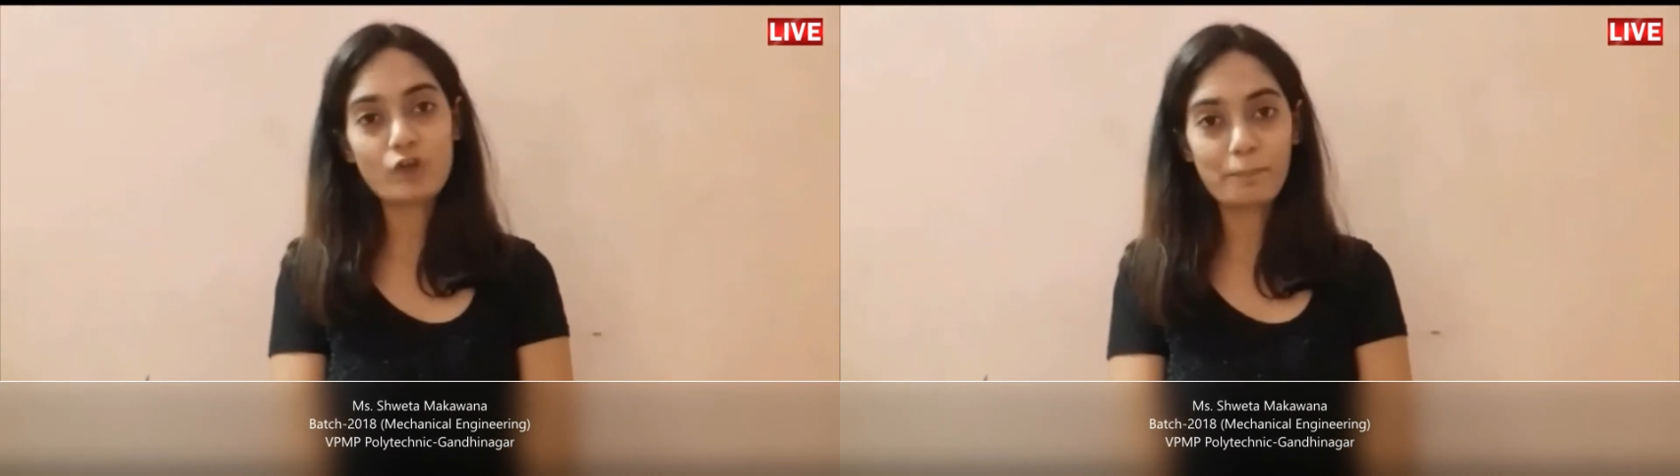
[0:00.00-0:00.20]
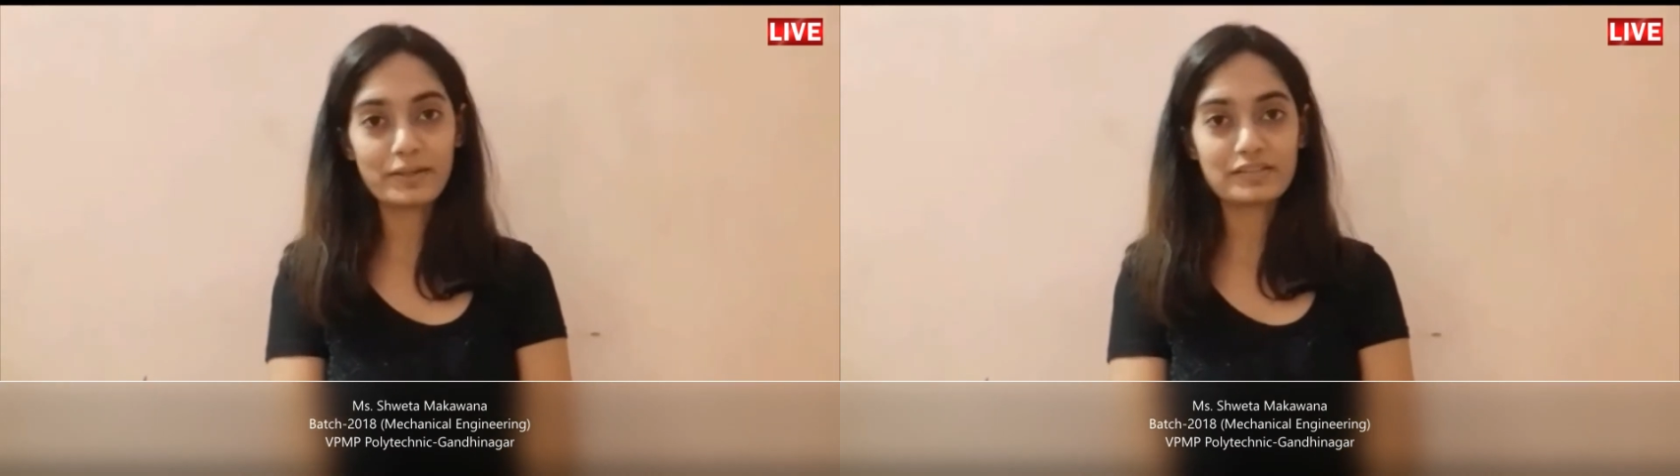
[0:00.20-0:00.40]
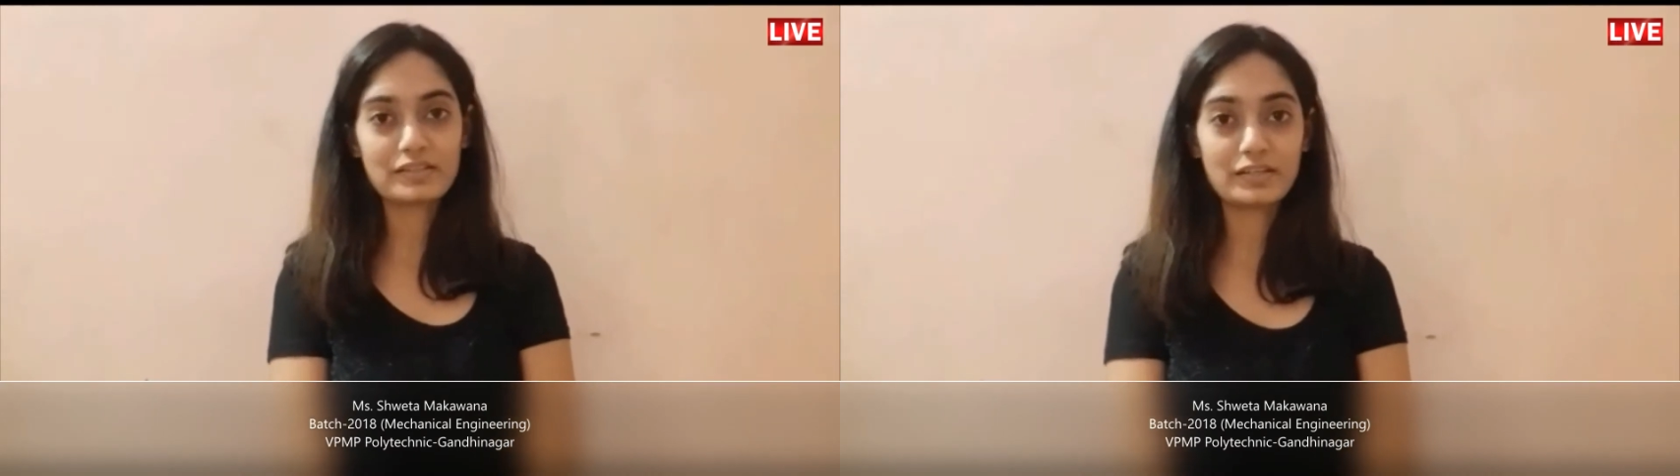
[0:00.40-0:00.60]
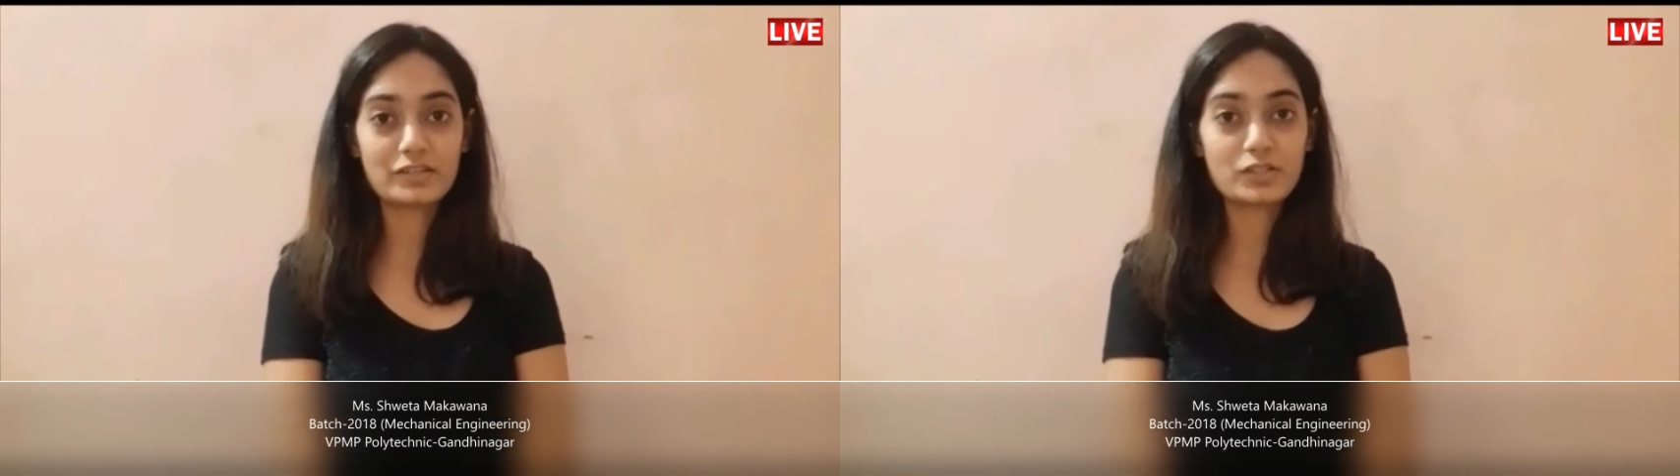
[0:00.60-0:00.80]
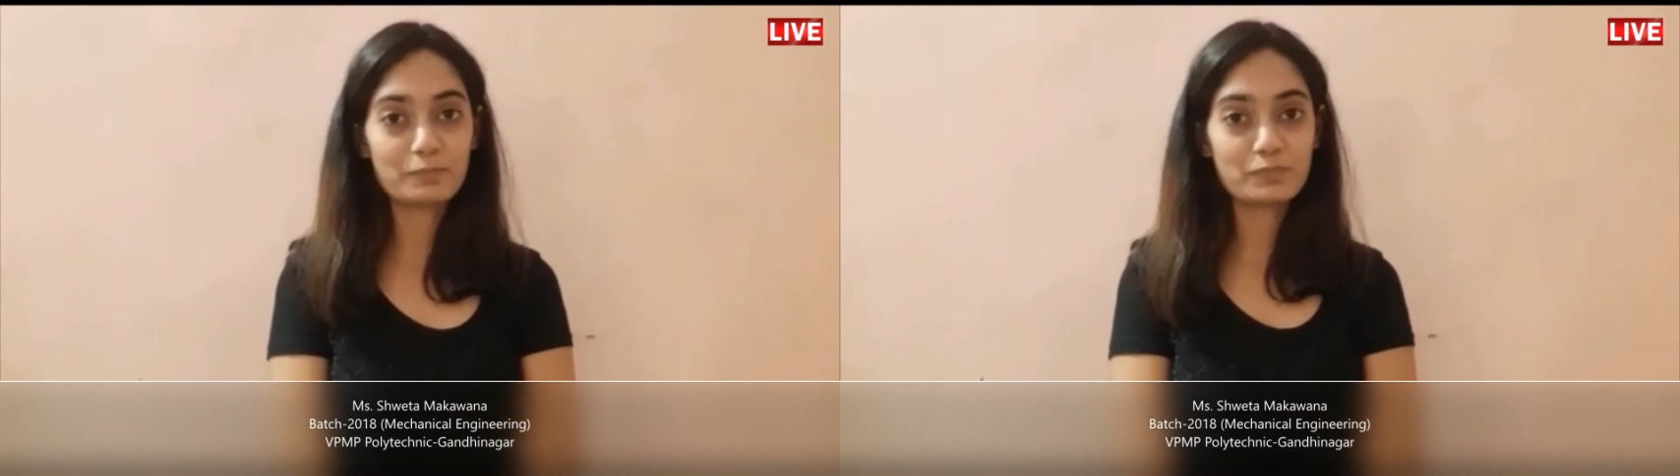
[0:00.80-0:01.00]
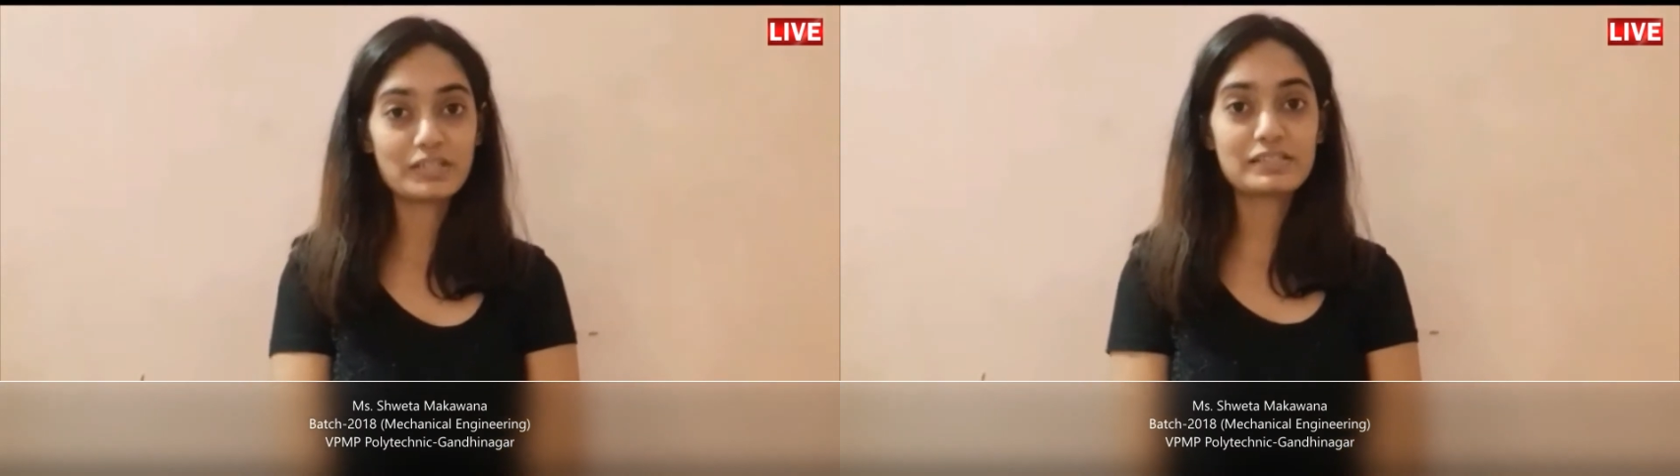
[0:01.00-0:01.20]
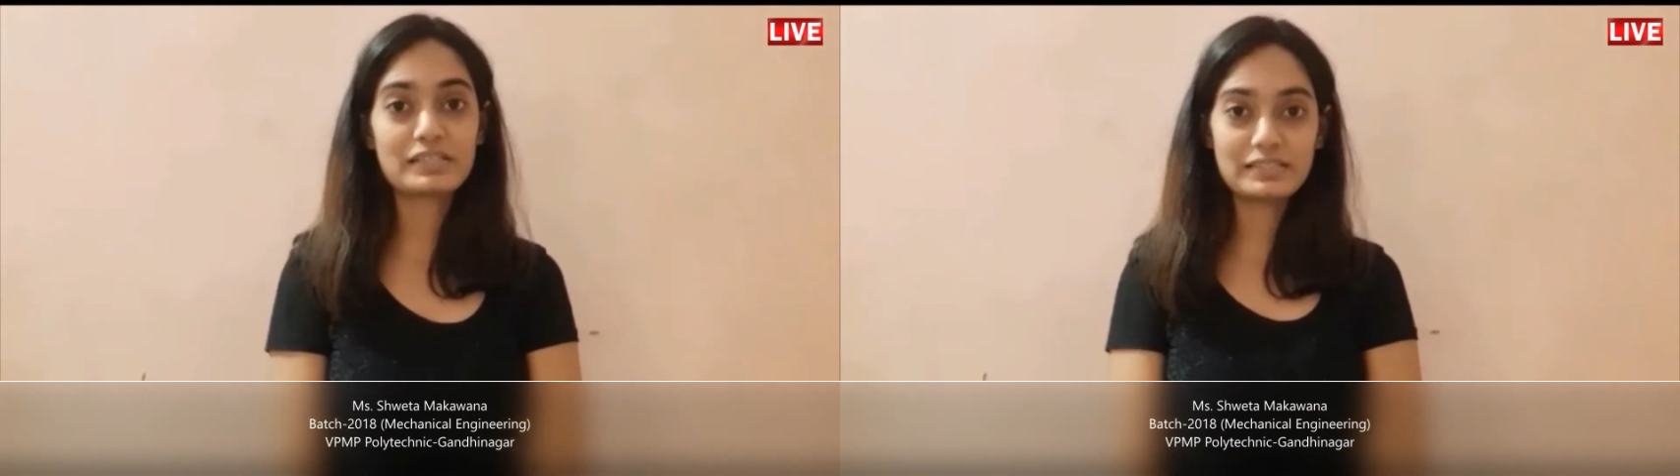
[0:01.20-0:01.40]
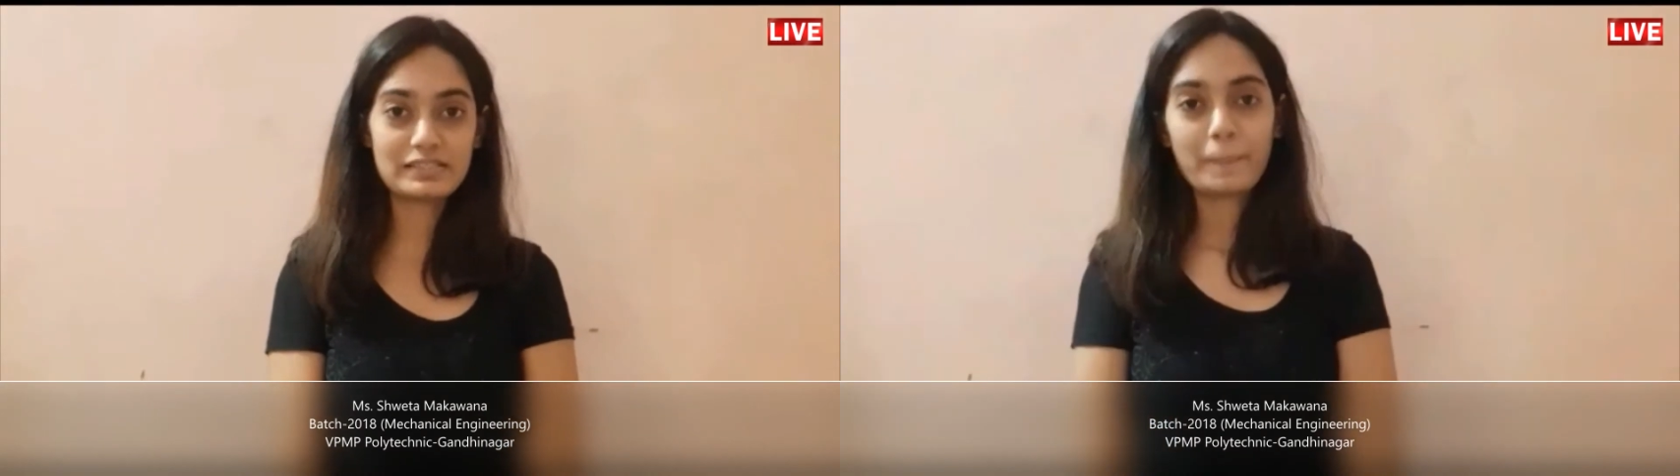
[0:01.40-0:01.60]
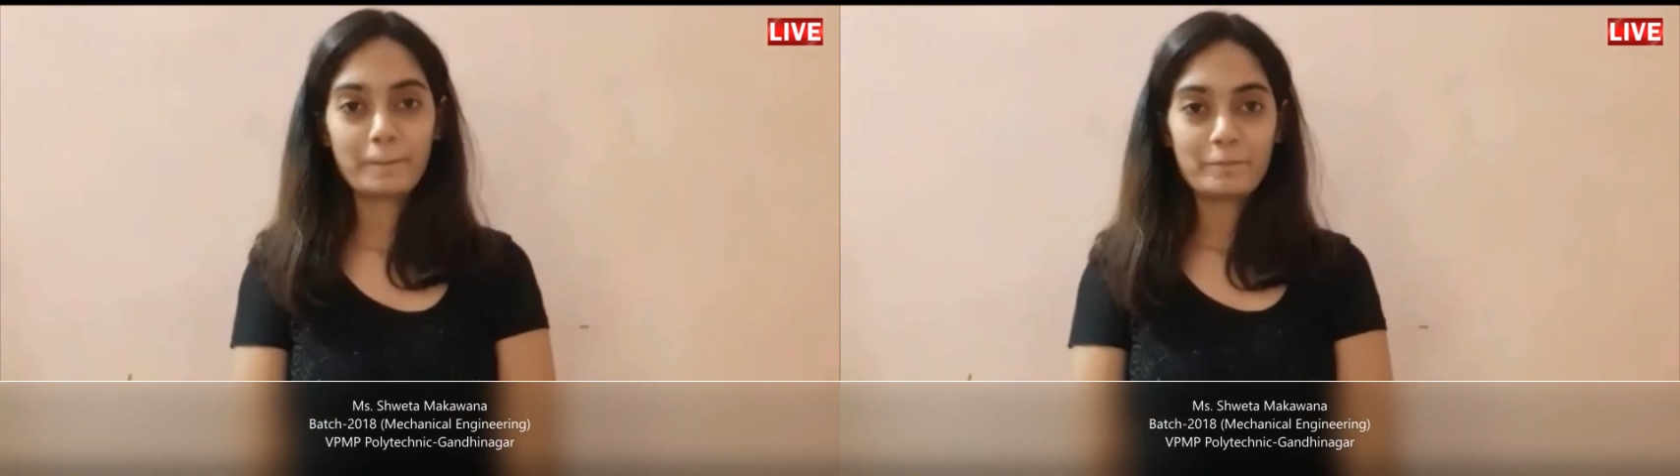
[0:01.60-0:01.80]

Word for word: topics in the subjects easier.